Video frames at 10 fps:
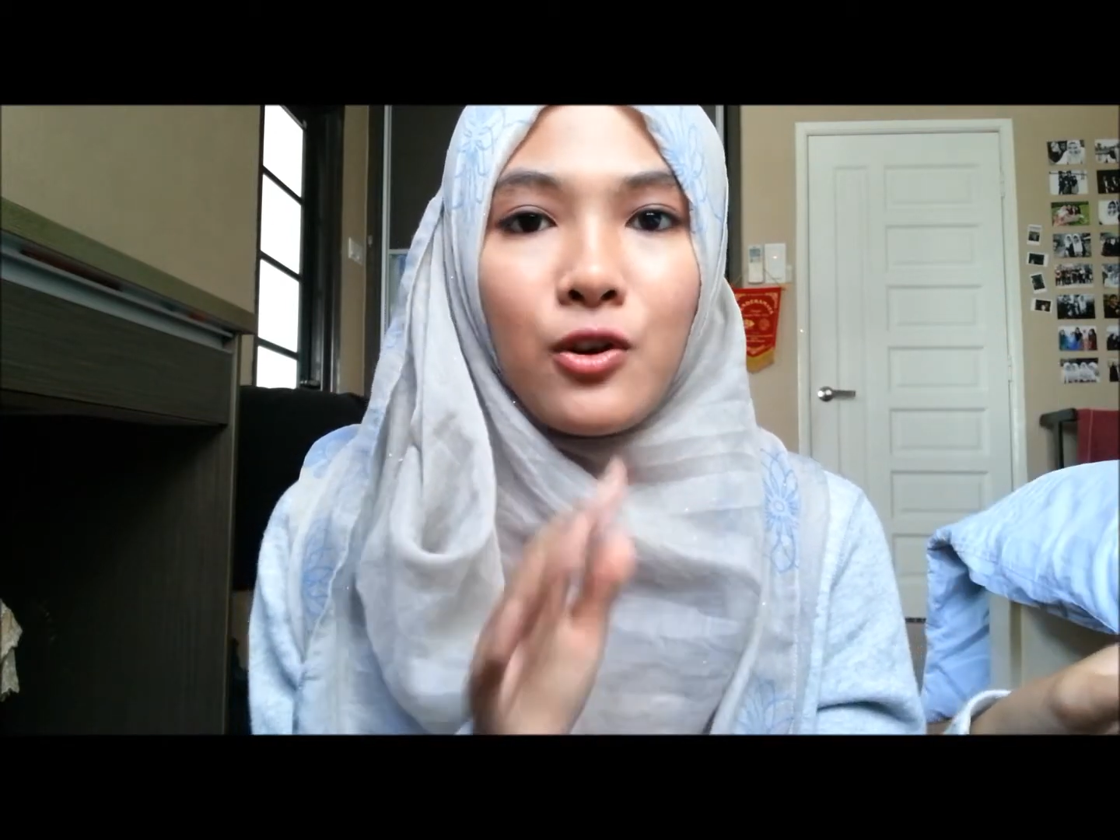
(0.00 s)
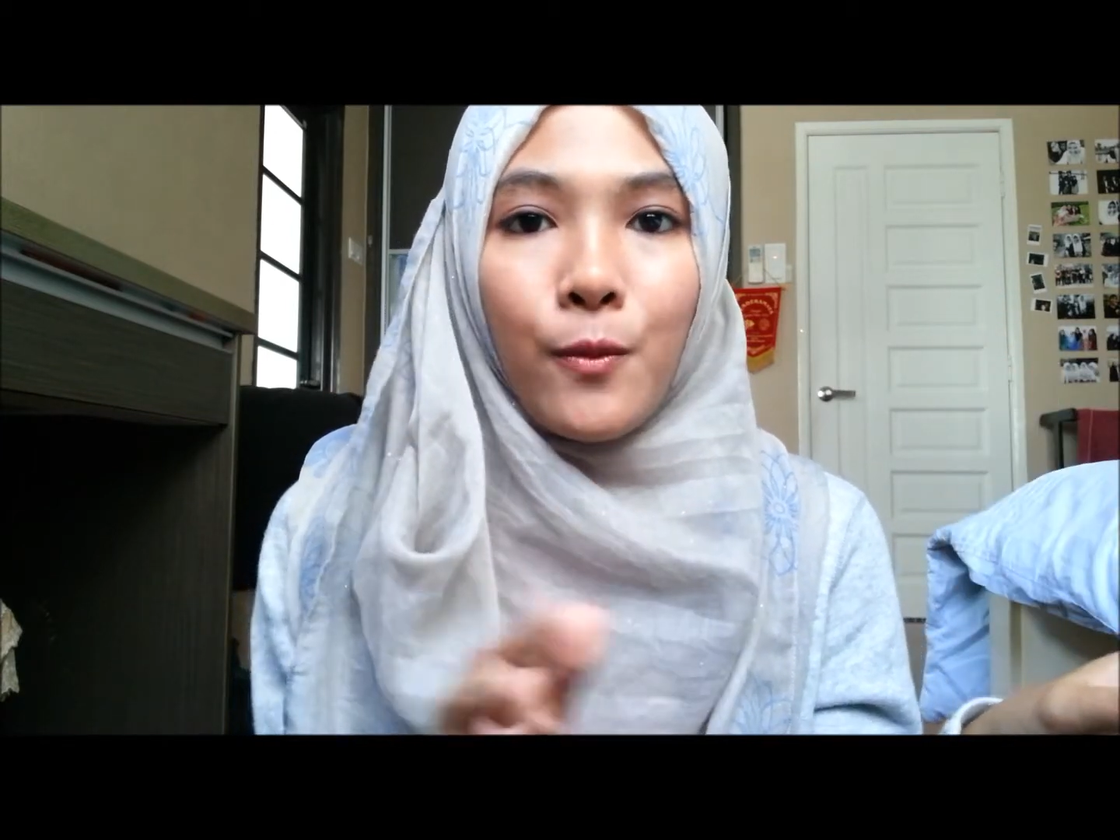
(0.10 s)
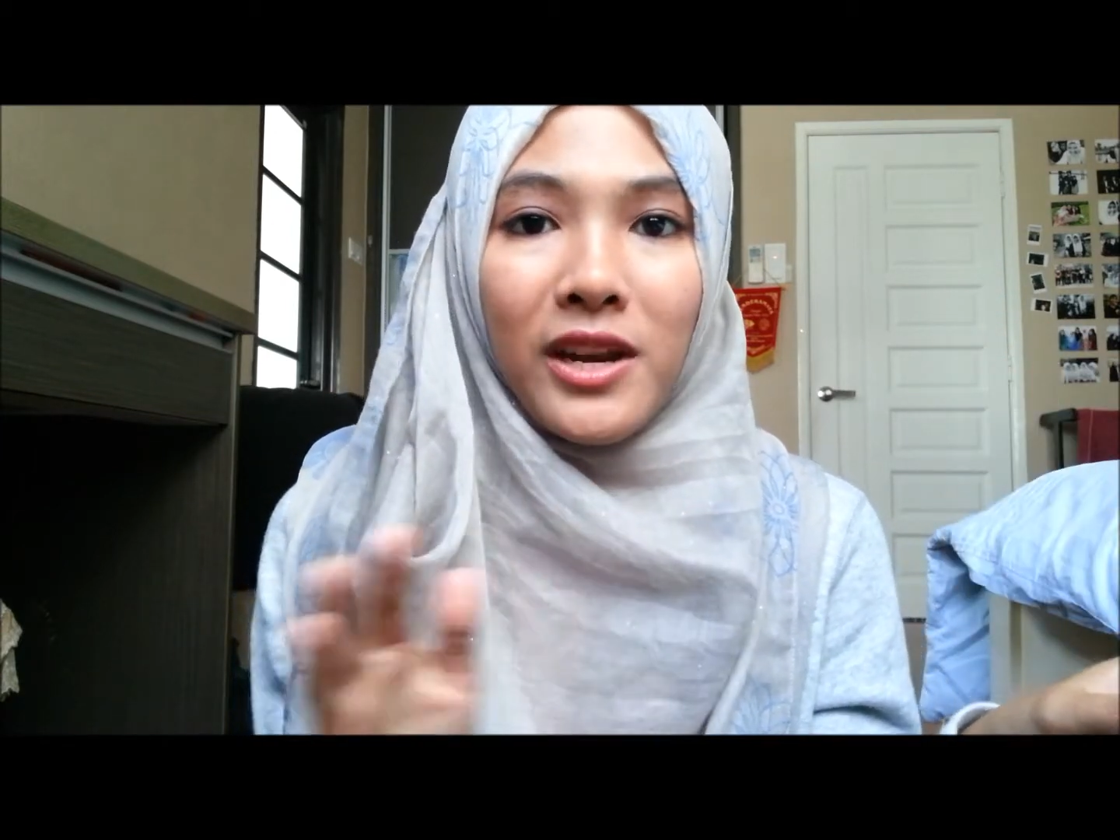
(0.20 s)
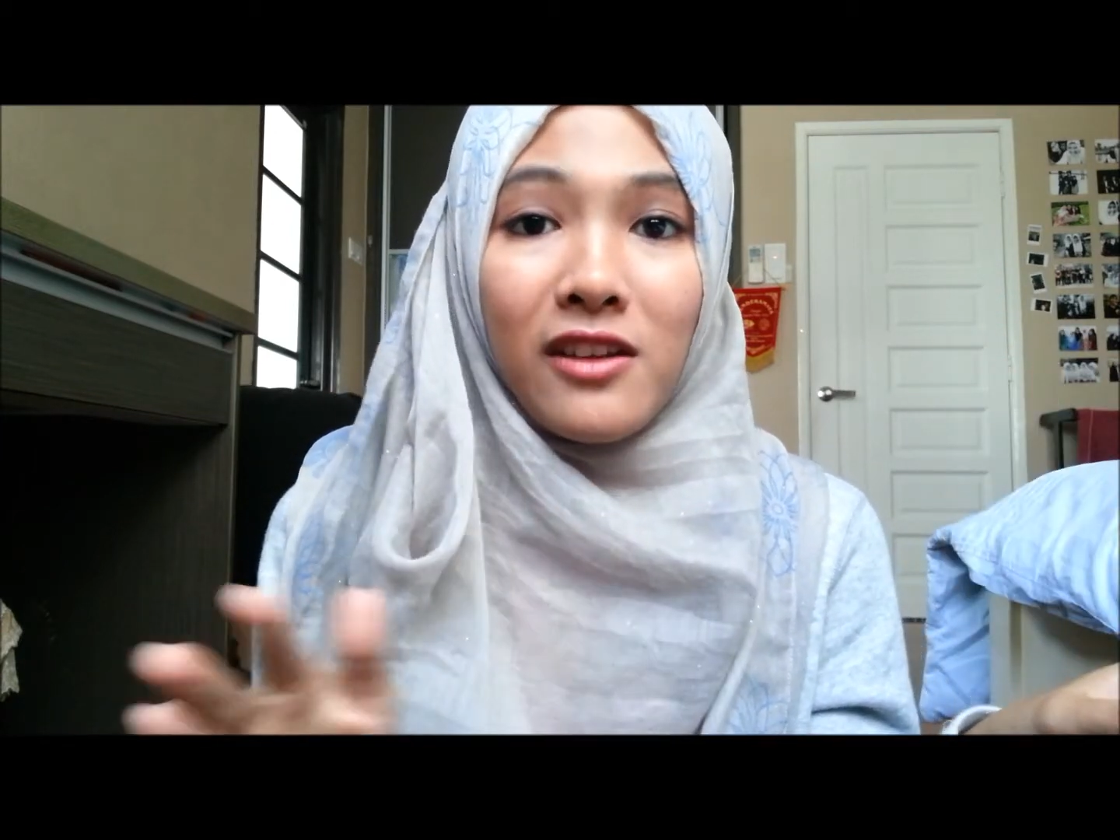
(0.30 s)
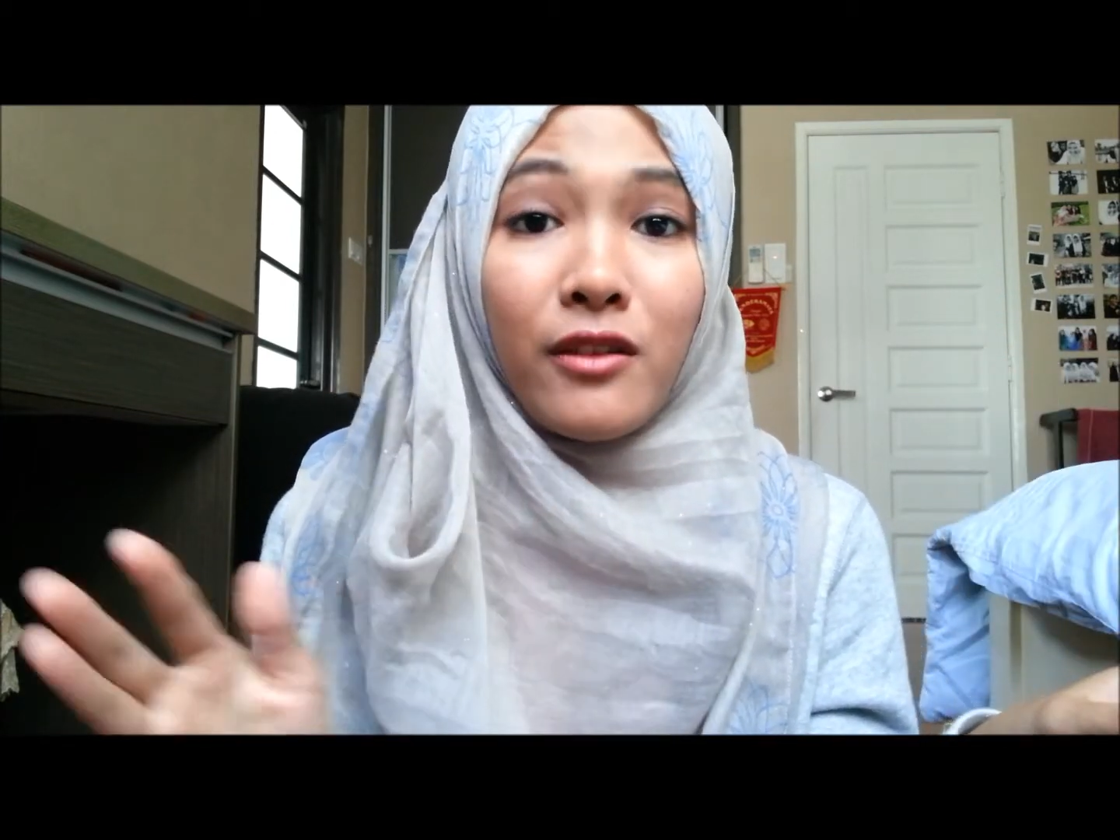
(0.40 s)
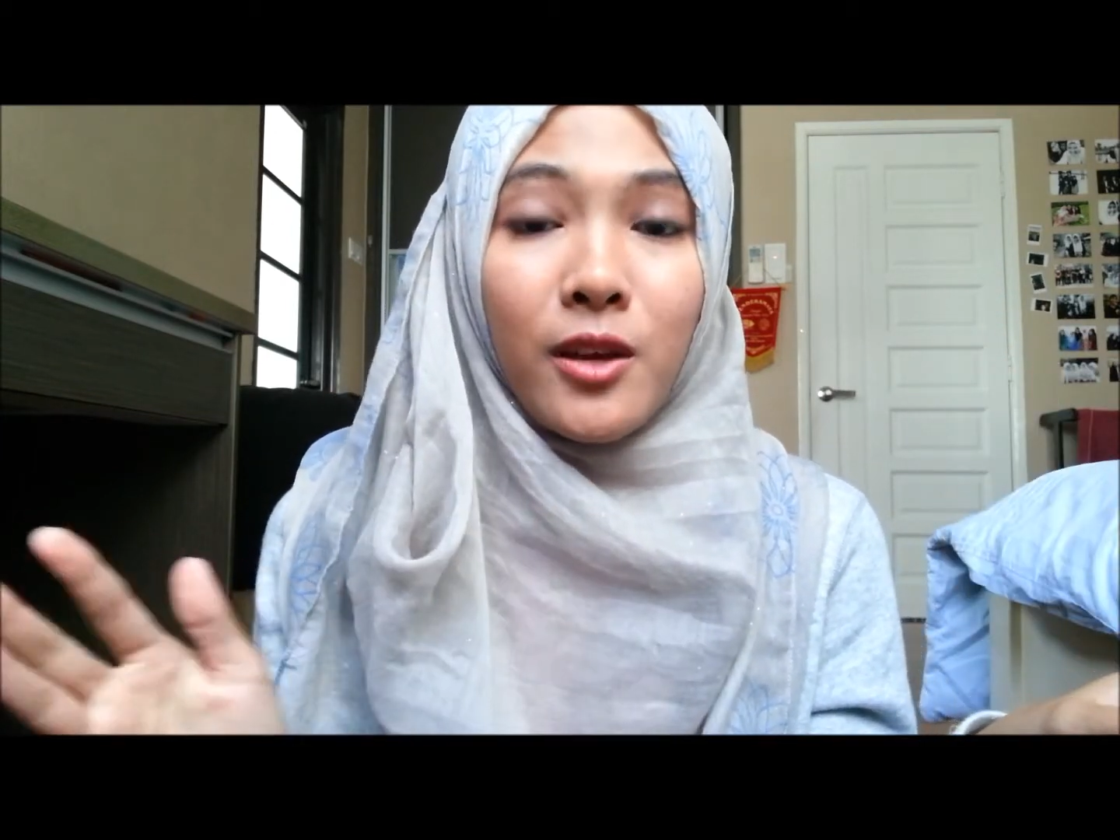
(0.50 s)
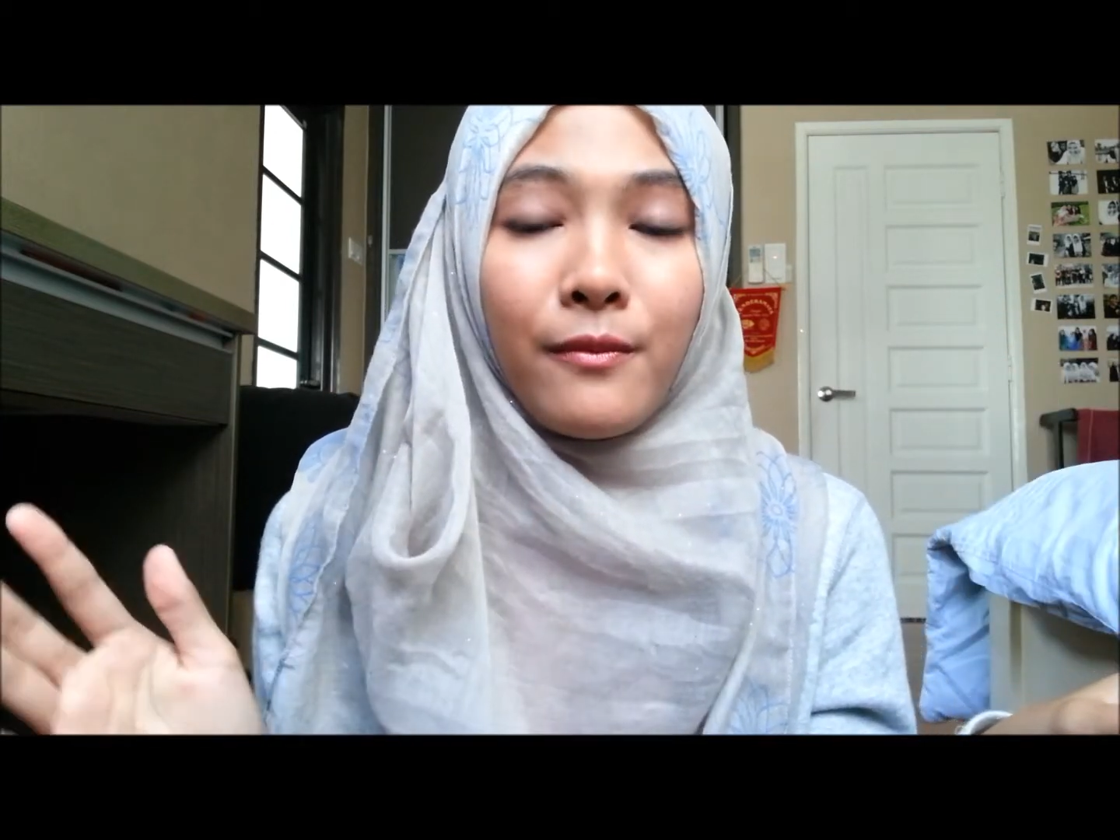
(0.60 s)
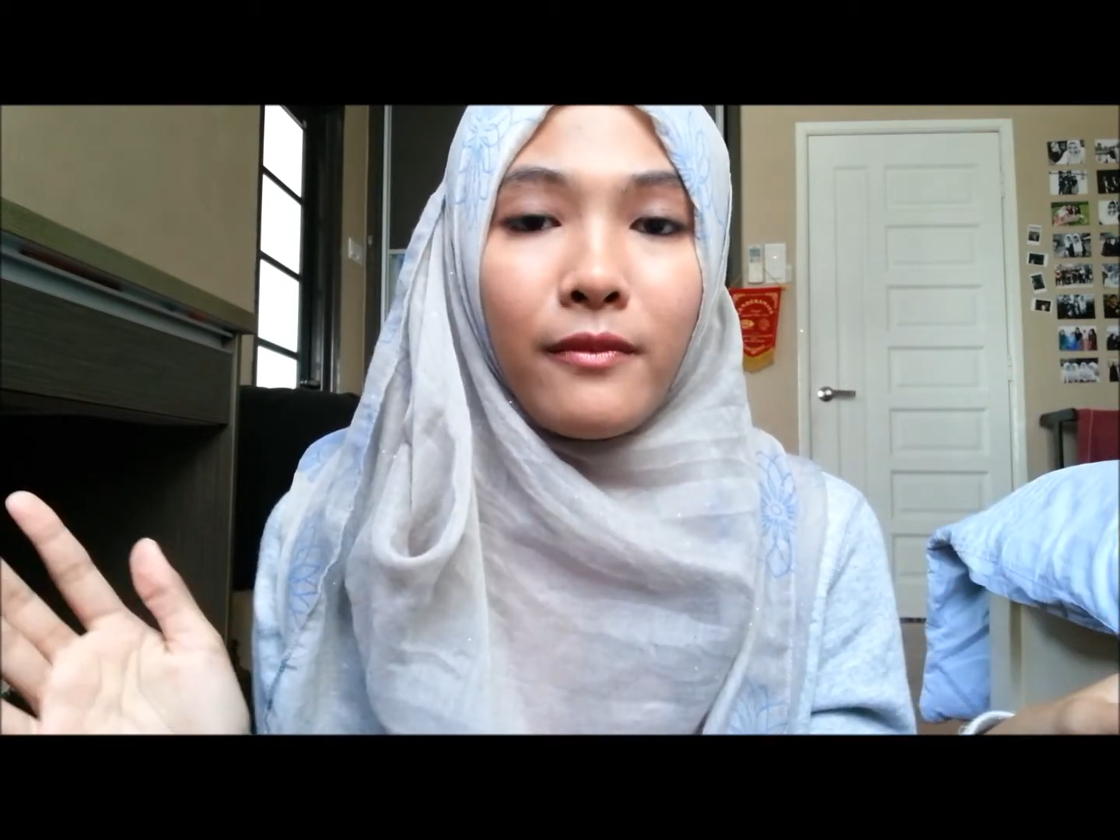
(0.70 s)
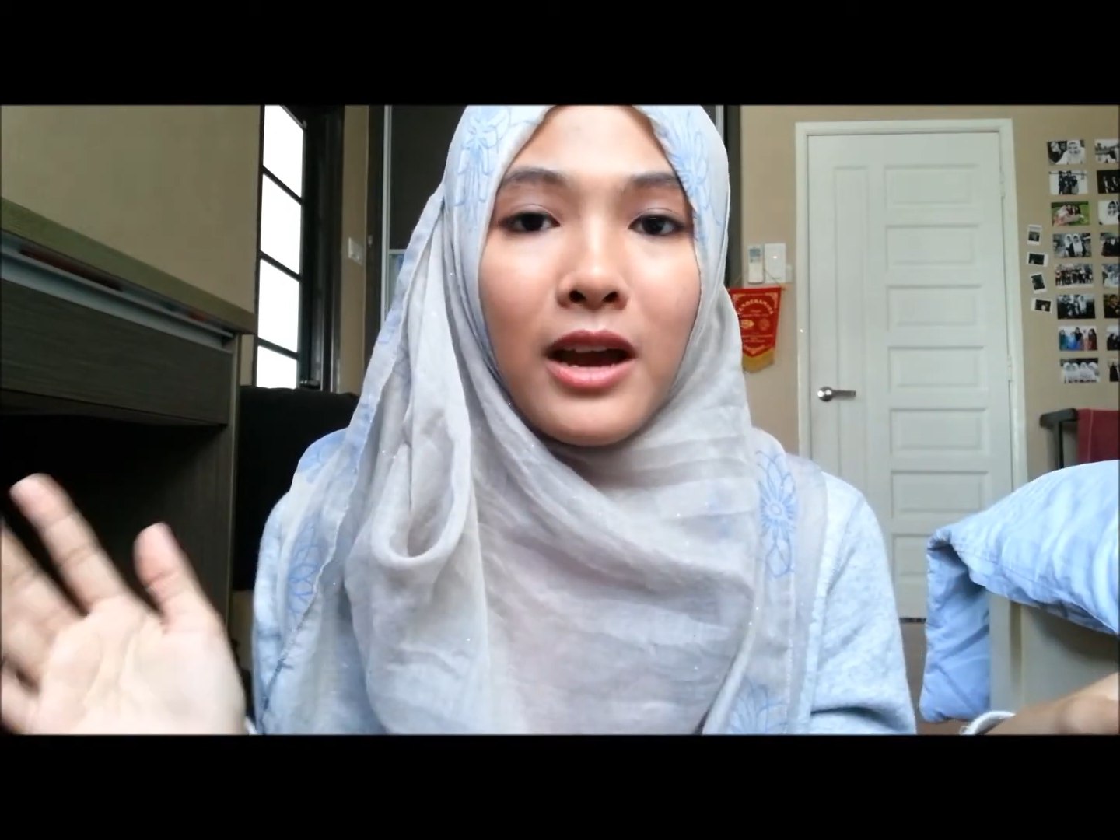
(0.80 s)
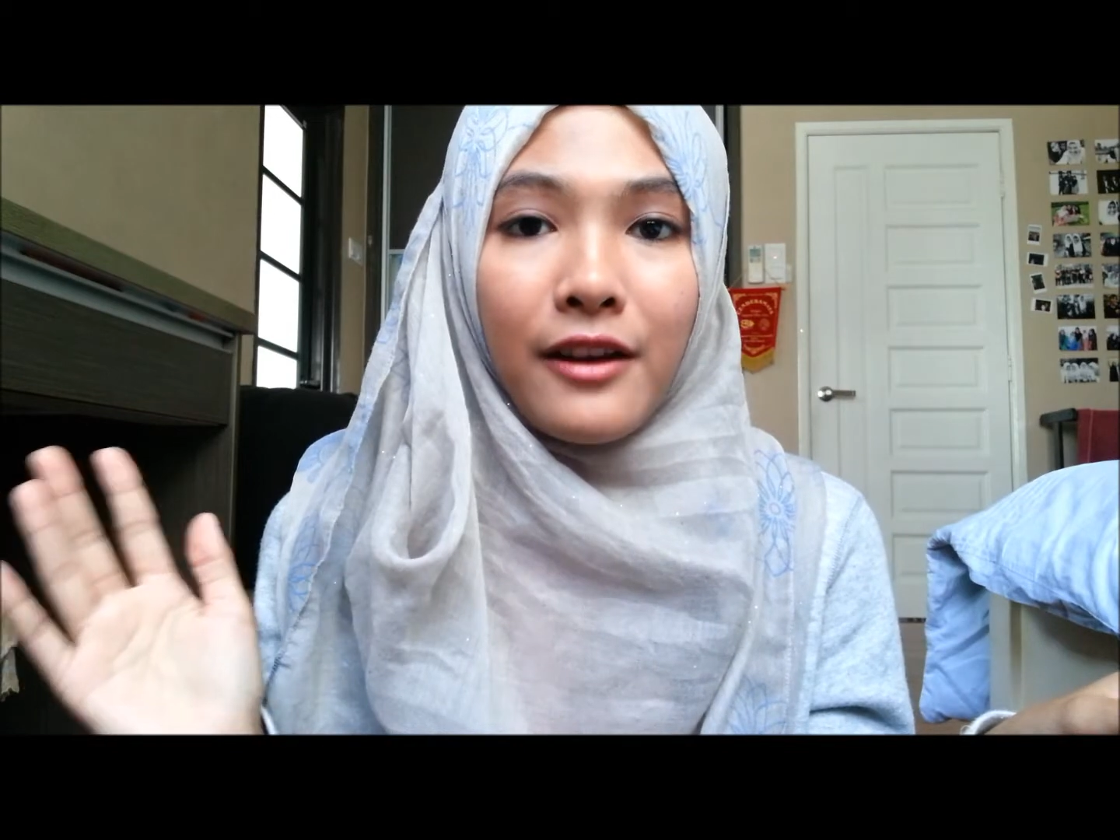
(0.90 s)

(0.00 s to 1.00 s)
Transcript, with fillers: know many of them